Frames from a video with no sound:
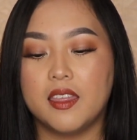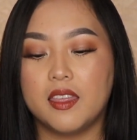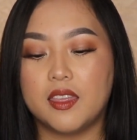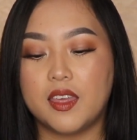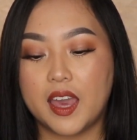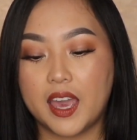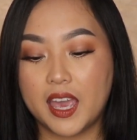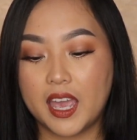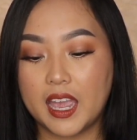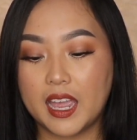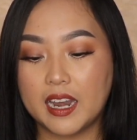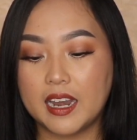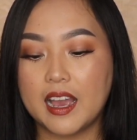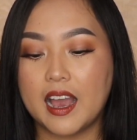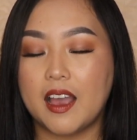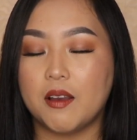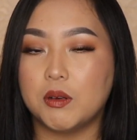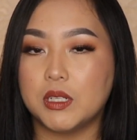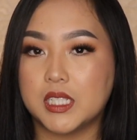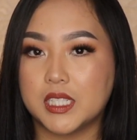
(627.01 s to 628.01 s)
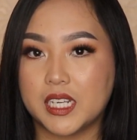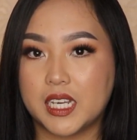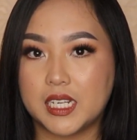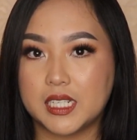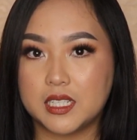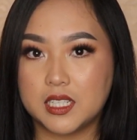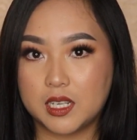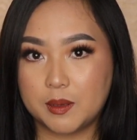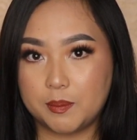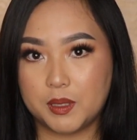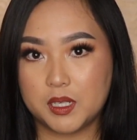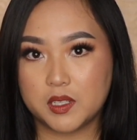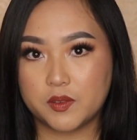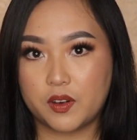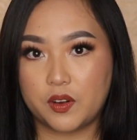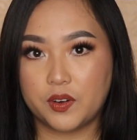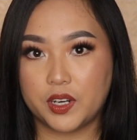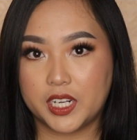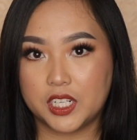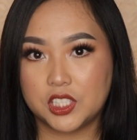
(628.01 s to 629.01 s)
then I would say skip this
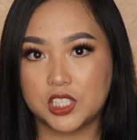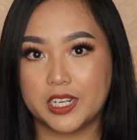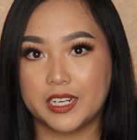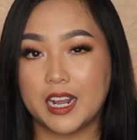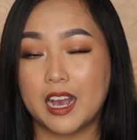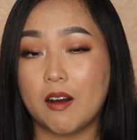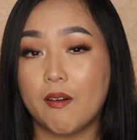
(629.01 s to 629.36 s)
foundation.